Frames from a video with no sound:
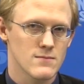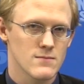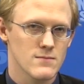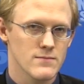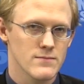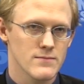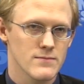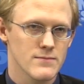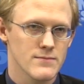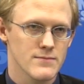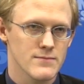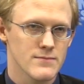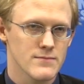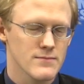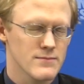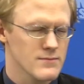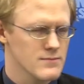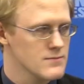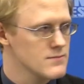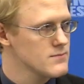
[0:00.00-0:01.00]

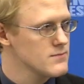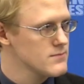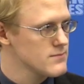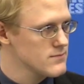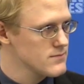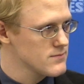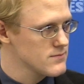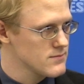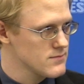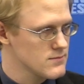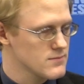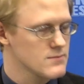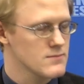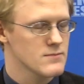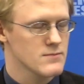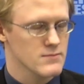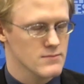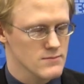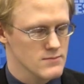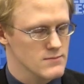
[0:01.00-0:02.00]

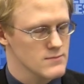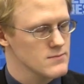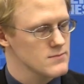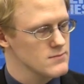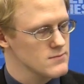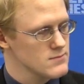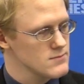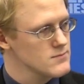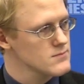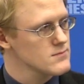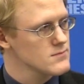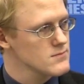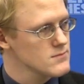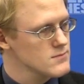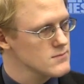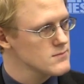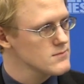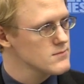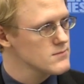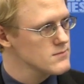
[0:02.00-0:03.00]

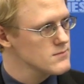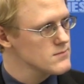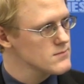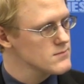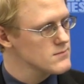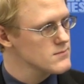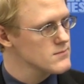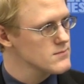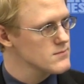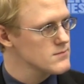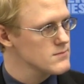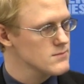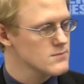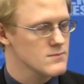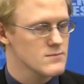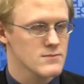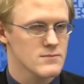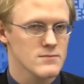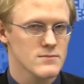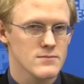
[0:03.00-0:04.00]

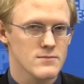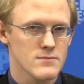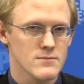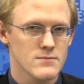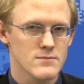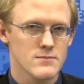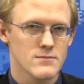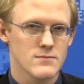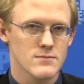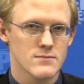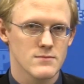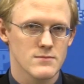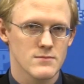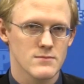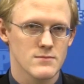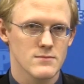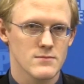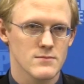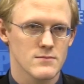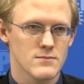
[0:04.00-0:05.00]

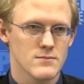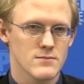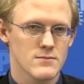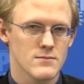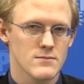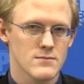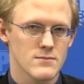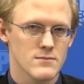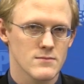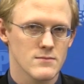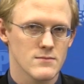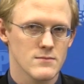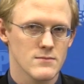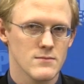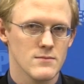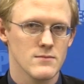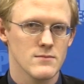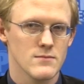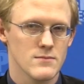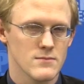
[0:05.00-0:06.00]
[no speech]